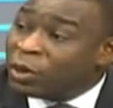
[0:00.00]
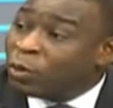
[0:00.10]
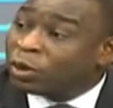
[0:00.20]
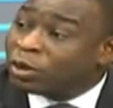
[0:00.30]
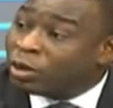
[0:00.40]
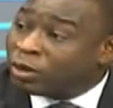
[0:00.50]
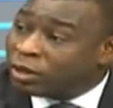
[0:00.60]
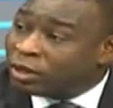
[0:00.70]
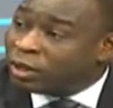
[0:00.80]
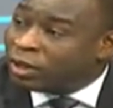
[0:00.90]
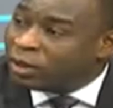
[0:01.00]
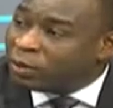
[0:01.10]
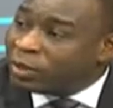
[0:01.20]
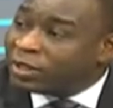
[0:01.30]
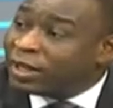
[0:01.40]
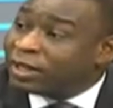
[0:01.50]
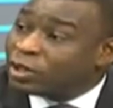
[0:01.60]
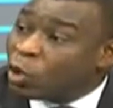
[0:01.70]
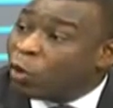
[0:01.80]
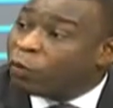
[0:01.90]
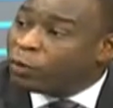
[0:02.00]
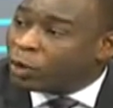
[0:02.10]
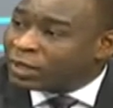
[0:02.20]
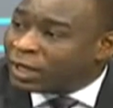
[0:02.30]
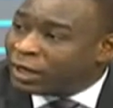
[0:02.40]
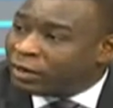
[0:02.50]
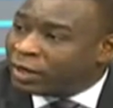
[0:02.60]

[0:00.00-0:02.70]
1/3% of your salary.